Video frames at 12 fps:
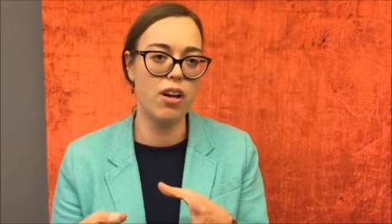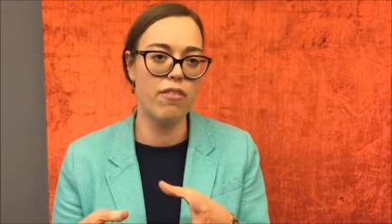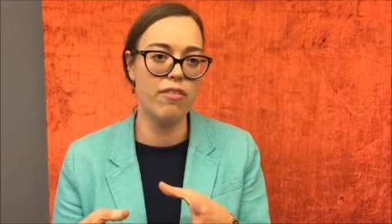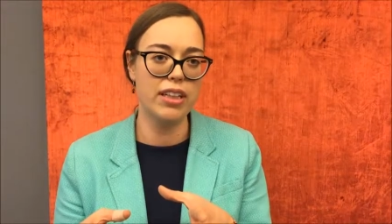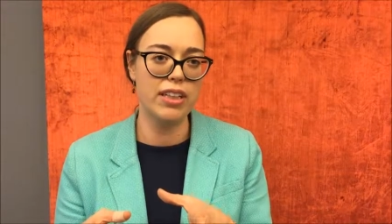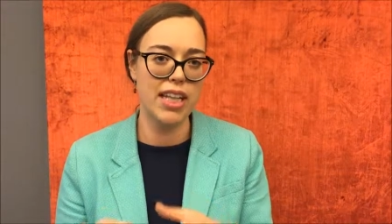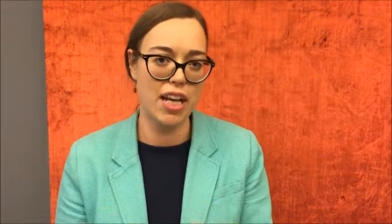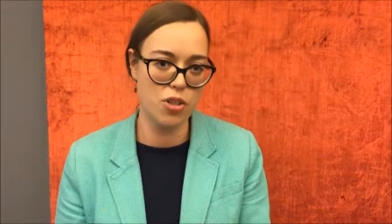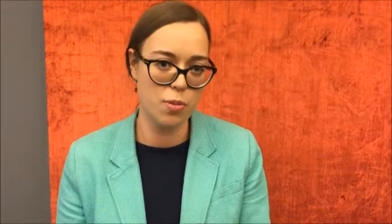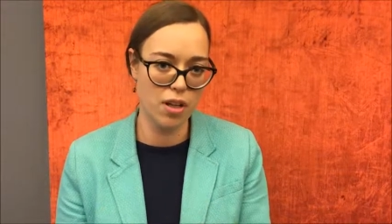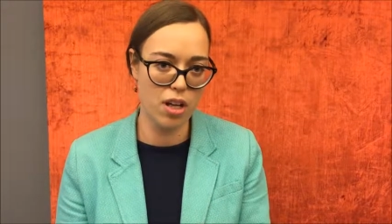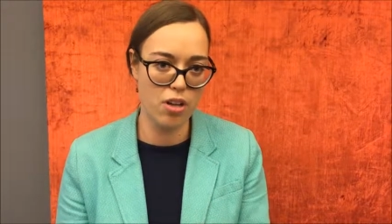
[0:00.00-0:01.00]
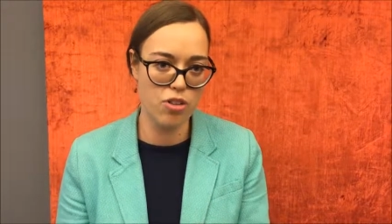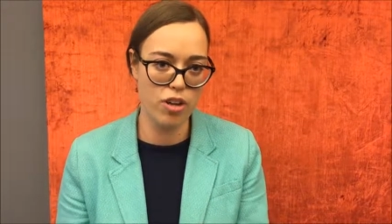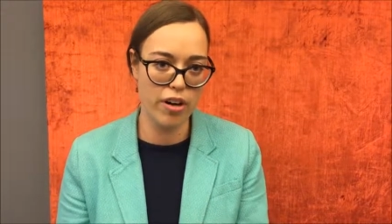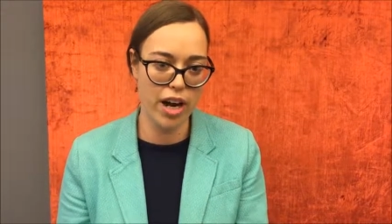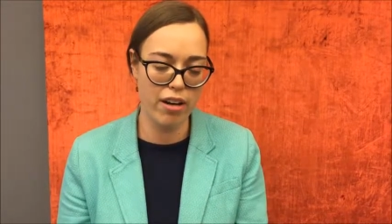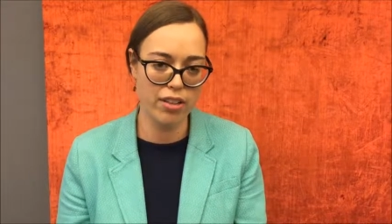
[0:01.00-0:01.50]
of intangible
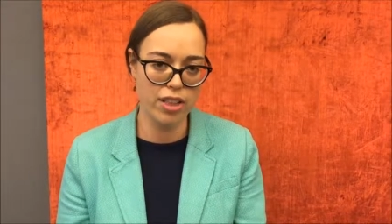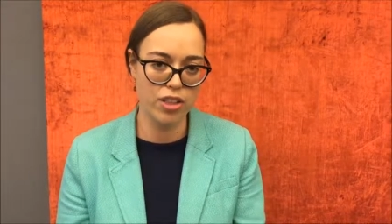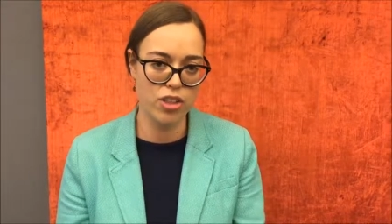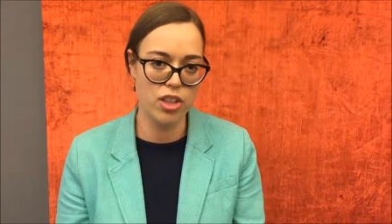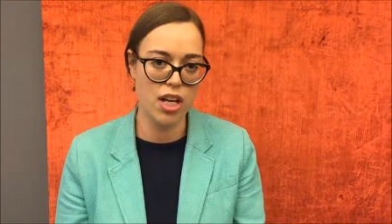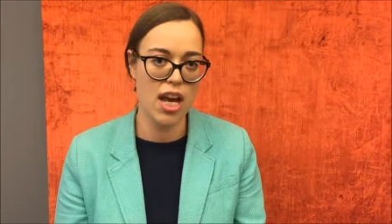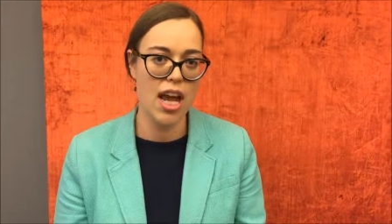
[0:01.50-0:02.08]
cultural heritage,